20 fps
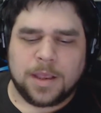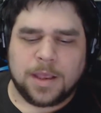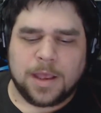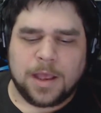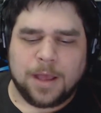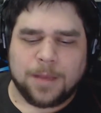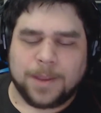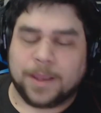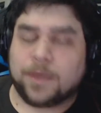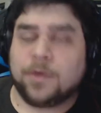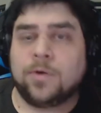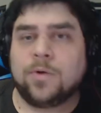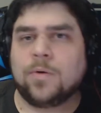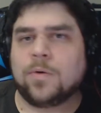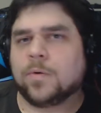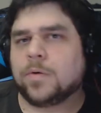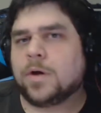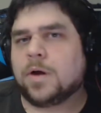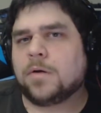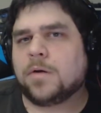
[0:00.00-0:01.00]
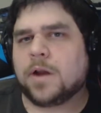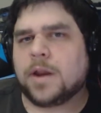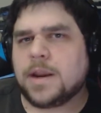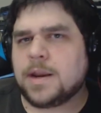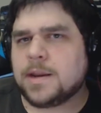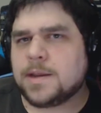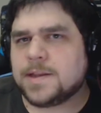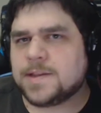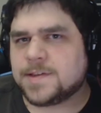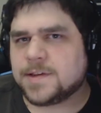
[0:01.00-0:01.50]
I'm like, cool, all
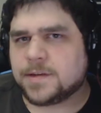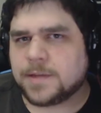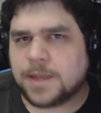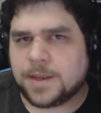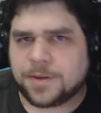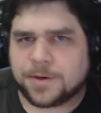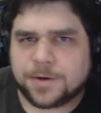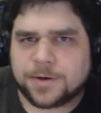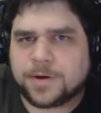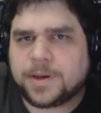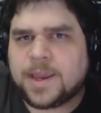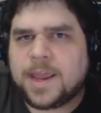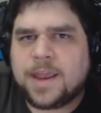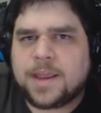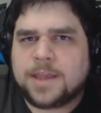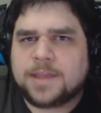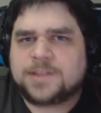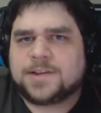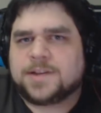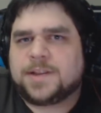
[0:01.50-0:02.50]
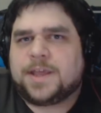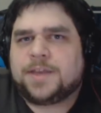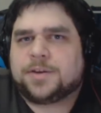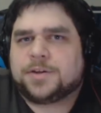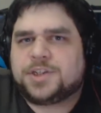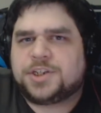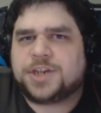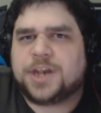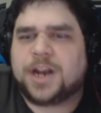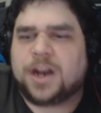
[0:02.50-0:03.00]
right. It's a leather
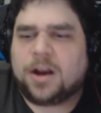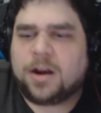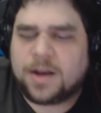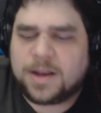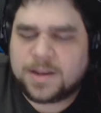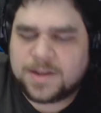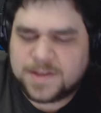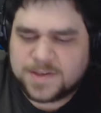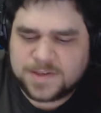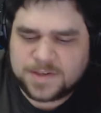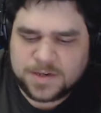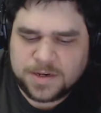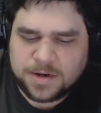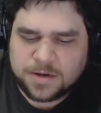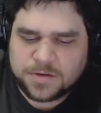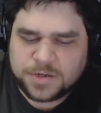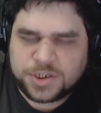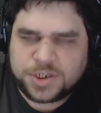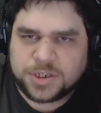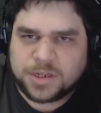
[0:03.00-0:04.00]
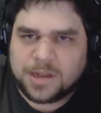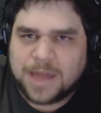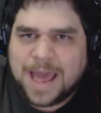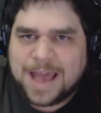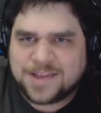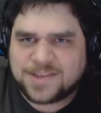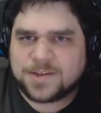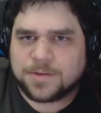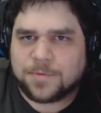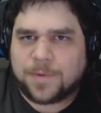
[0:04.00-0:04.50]
chair. It's, you know, it should
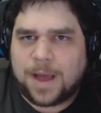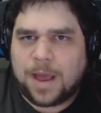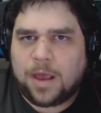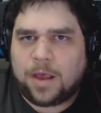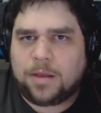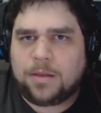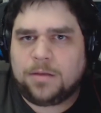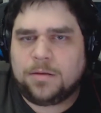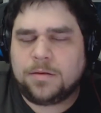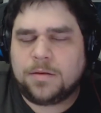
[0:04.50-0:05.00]
last a while.